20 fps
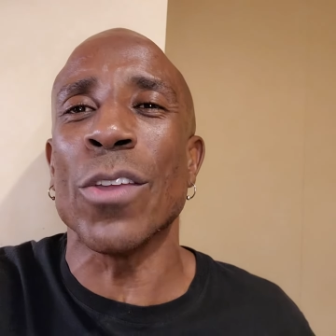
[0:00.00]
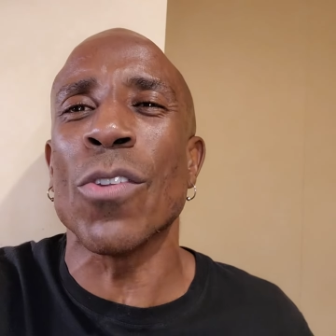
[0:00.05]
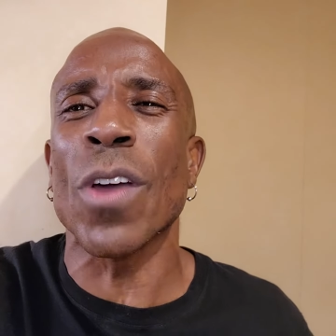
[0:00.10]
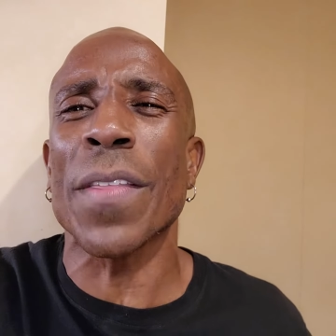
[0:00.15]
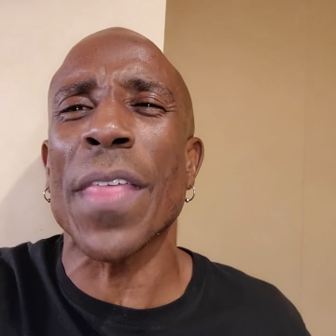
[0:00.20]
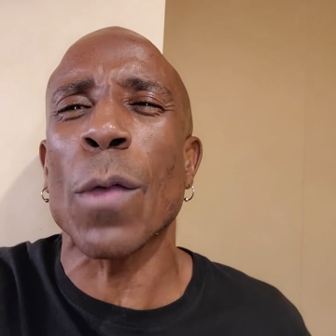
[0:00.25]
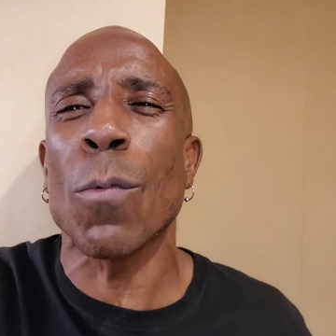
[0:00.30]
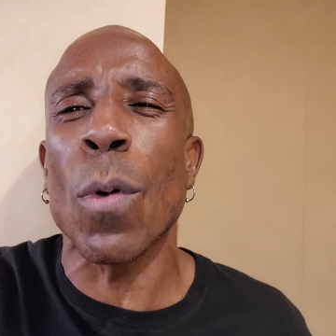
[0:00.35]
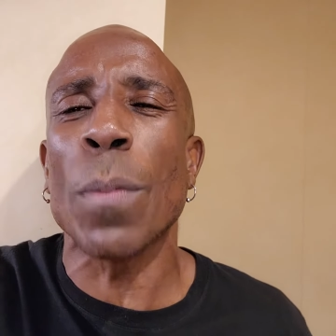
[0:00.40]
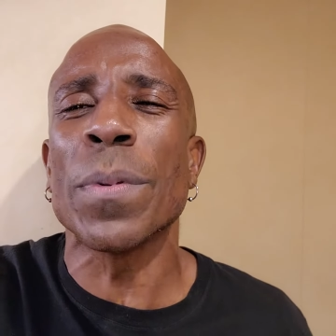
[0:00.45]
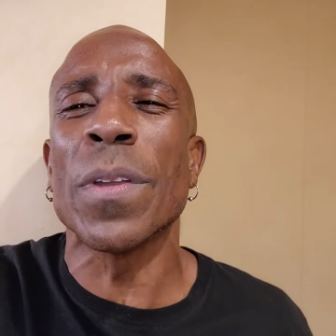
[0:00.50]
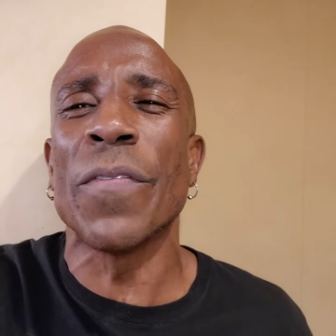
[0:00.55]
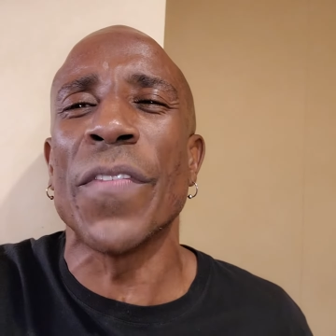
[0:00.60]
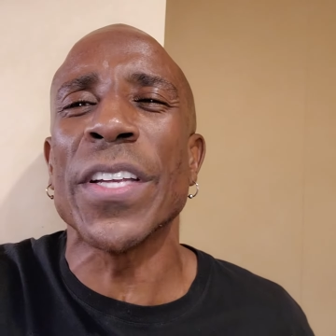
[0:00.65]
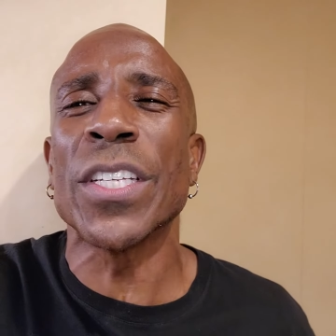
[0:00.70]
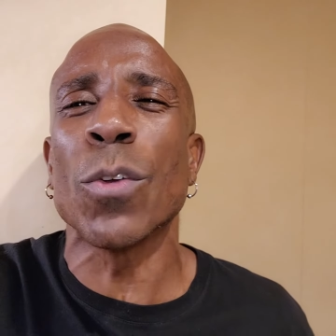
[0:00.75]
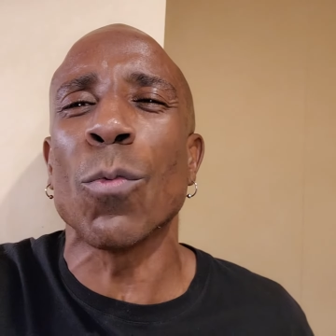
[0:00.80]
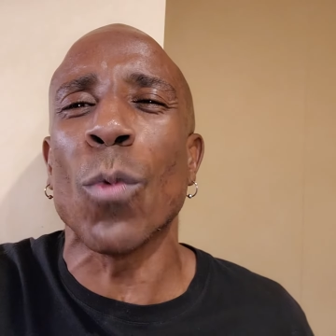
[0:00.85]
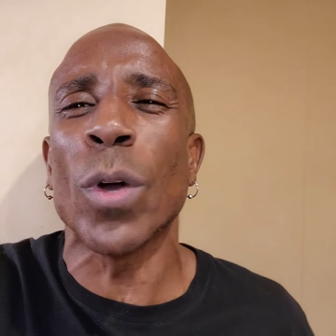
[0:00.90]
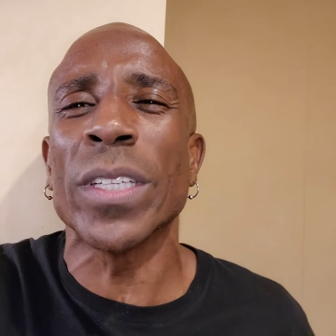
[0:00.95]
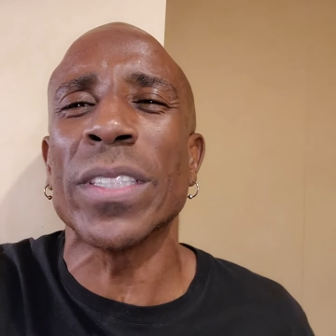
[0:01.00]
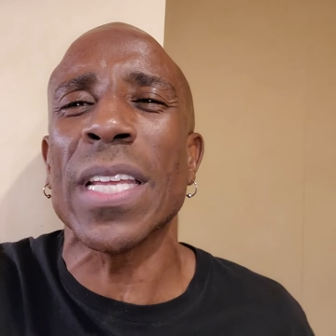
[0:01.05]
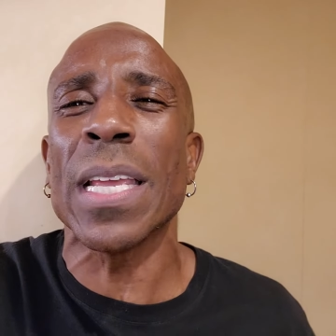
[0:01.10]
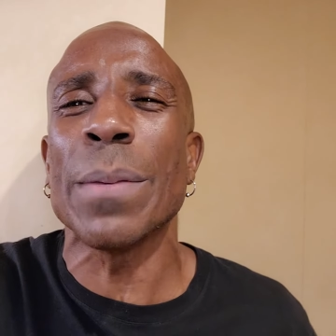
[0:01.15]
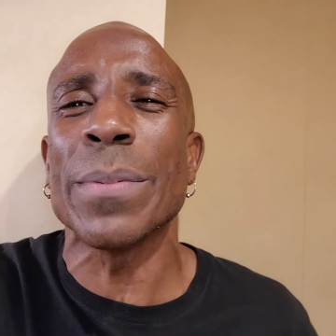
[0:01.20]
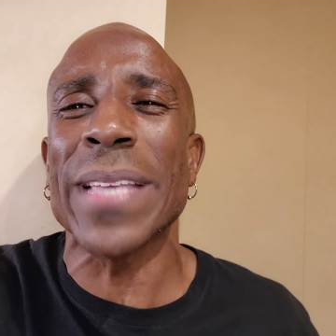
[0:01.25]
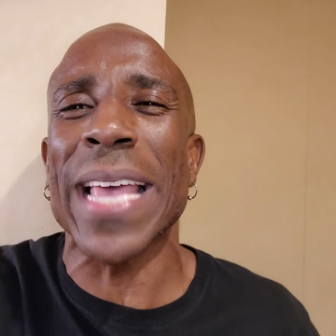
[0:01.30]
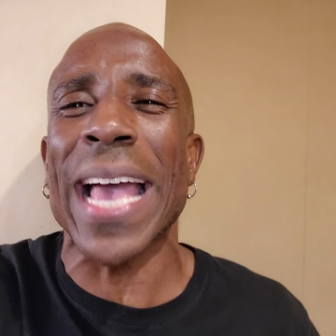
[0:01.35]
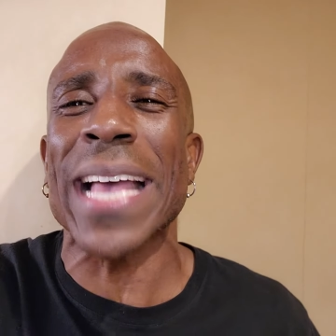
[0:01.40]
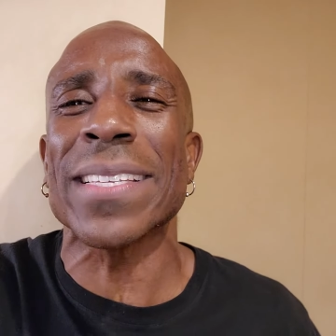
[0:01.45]
You know how they whoop Division 1
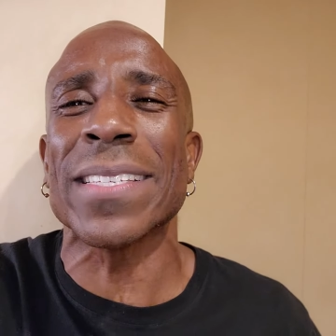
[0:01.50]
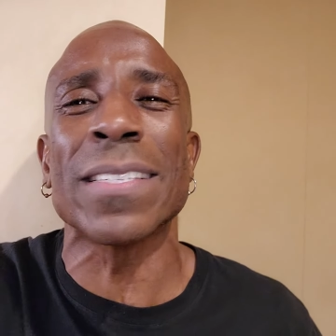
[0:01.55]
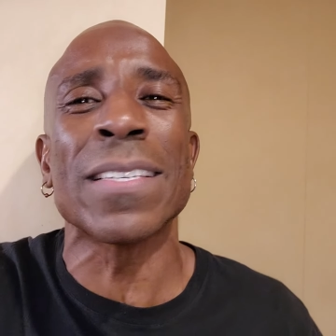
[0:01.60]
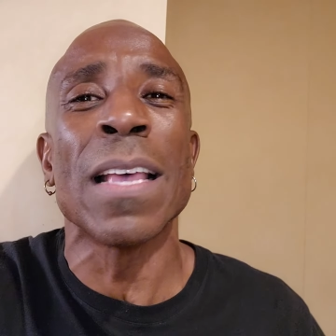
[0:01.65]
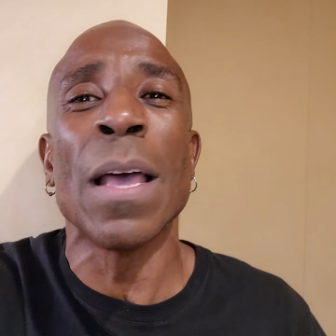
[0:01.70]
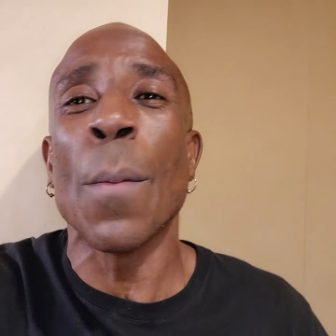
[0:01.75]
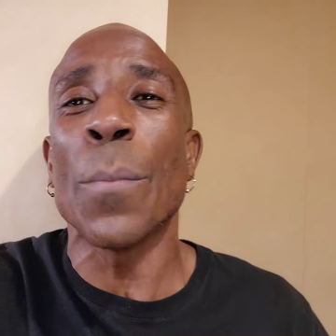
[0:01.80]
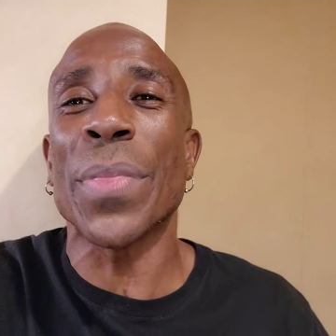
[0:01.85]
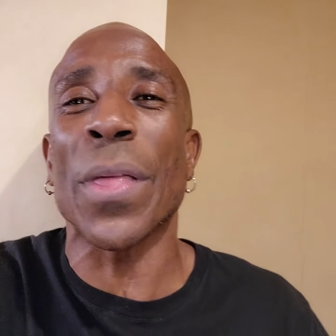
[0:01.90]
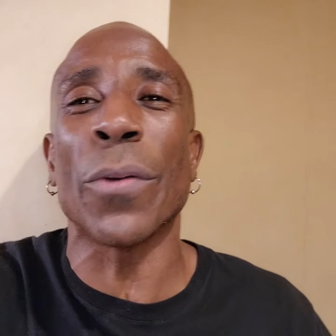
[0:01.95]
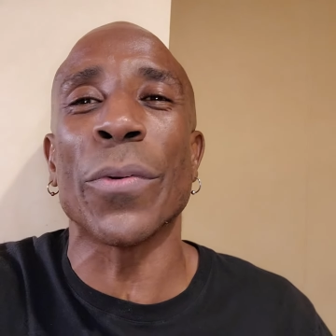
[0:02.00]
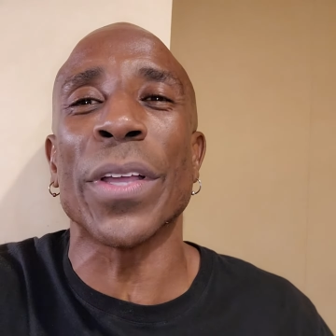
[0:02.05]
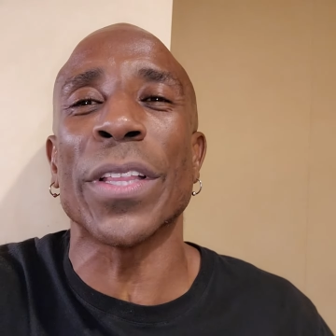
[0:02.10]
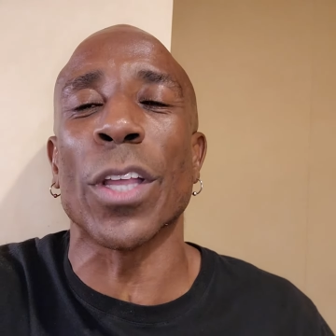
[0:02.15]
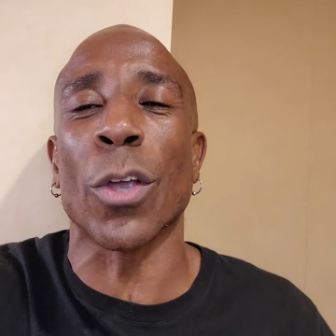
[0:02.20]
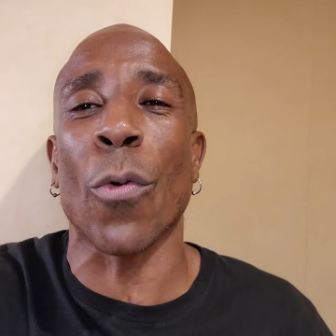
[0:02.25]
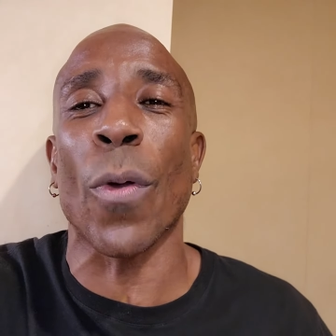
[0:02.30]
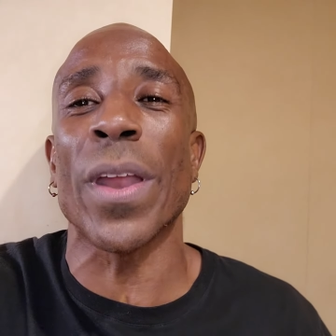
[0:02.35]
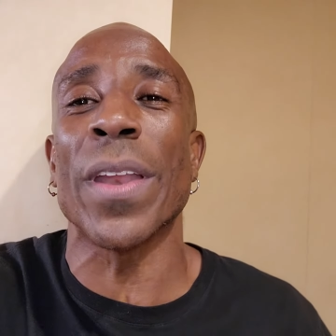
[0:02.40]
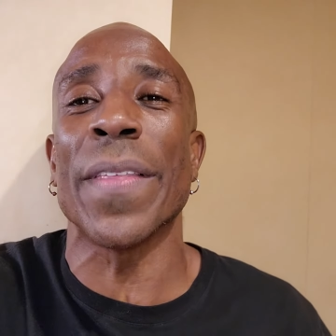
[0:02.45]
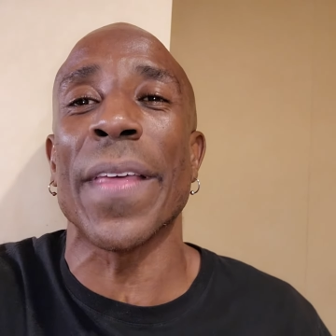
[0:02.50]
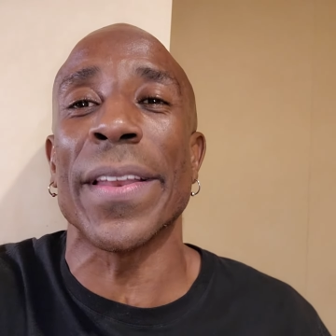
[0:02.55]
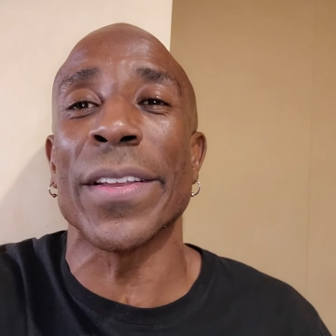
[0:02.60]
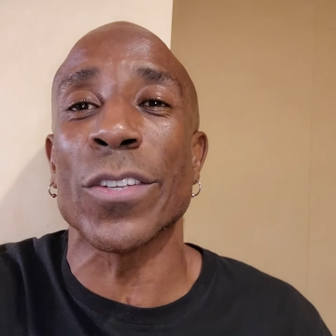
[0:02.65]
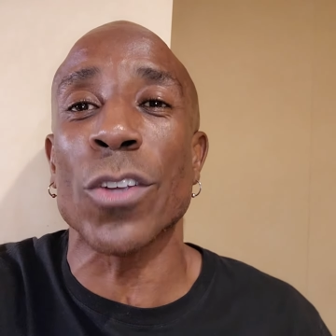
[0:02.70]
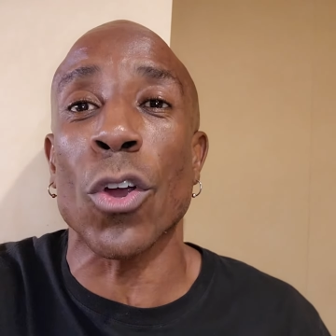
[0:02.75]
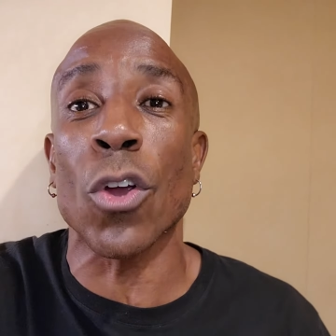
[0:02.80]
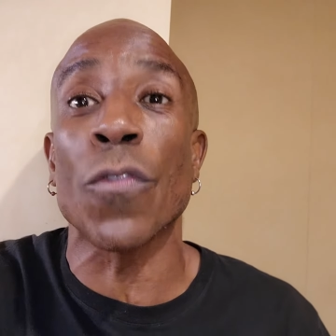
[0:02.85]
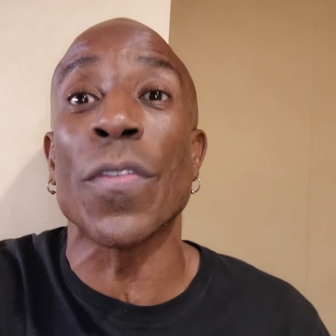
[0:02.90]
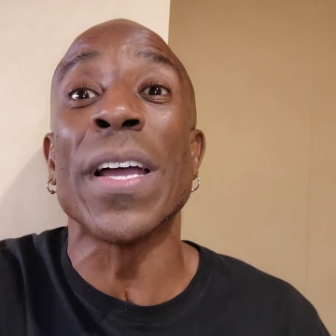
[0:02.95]
teams' asses, but they don't get the credit they
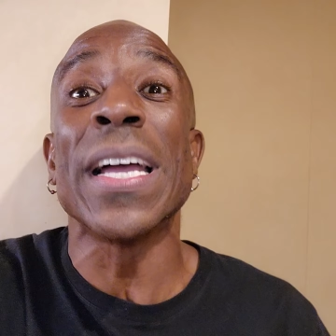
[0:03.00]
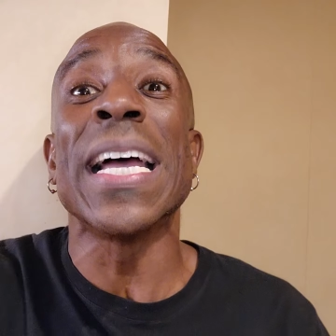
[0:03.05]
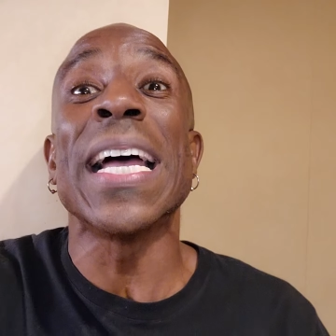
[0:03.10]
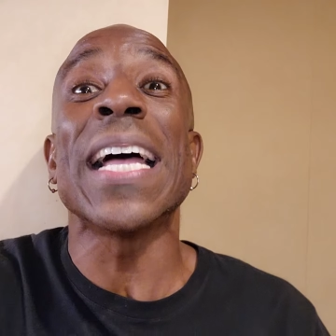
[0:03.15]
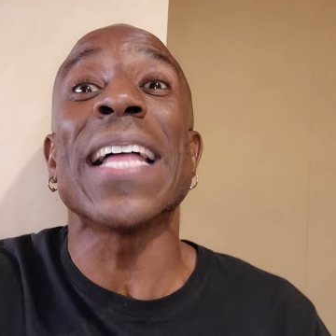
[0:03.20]
deserve?